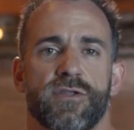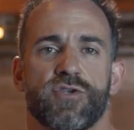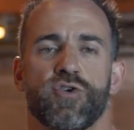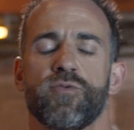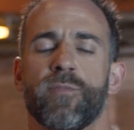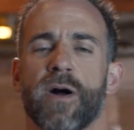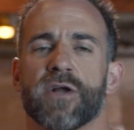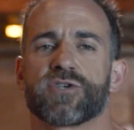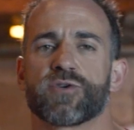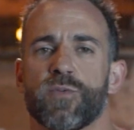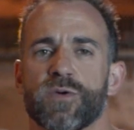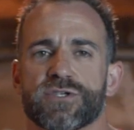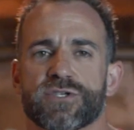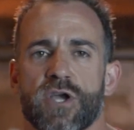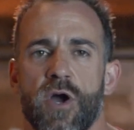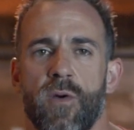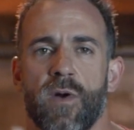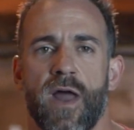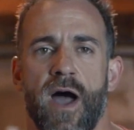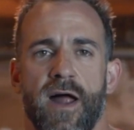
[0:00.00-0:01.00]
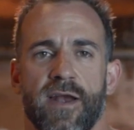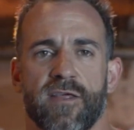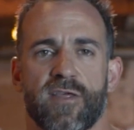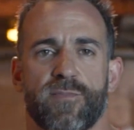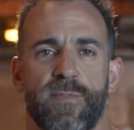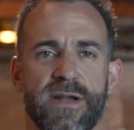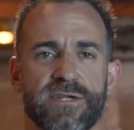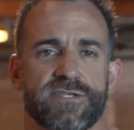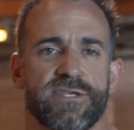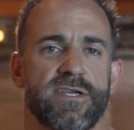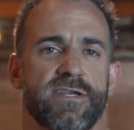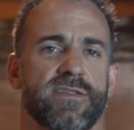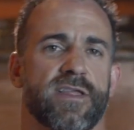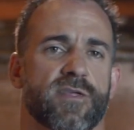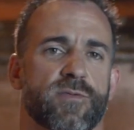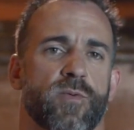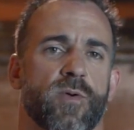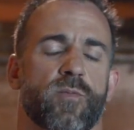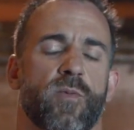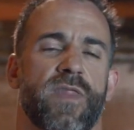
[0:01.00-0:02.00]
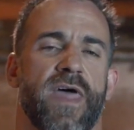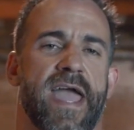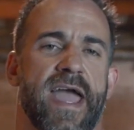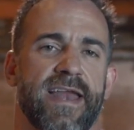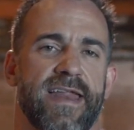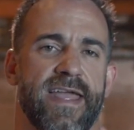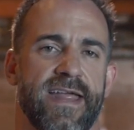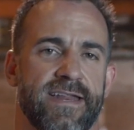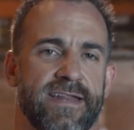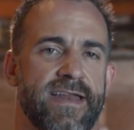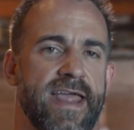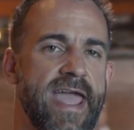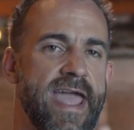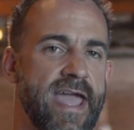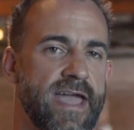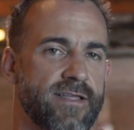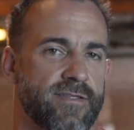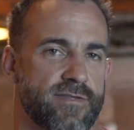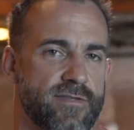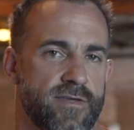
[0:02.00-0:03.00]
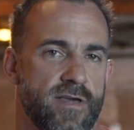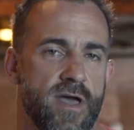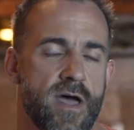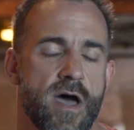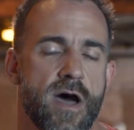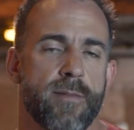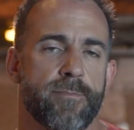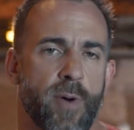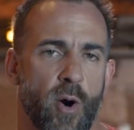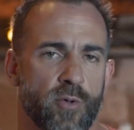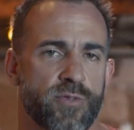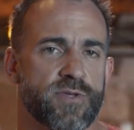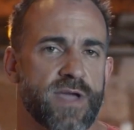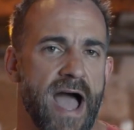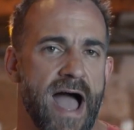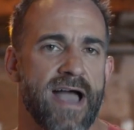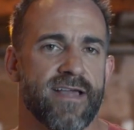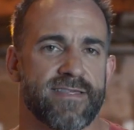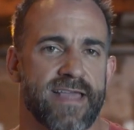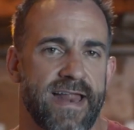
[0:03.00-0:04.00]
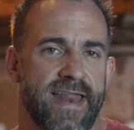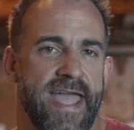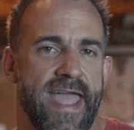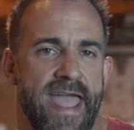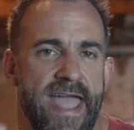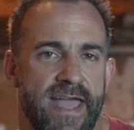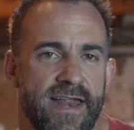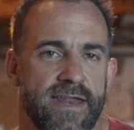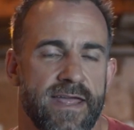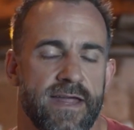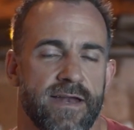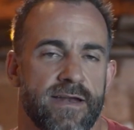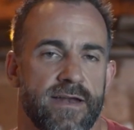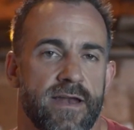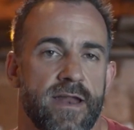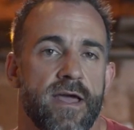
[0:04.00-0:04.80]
too much of what's going on, especially in this one where they had hidden hands. Both guys had a hand hidden.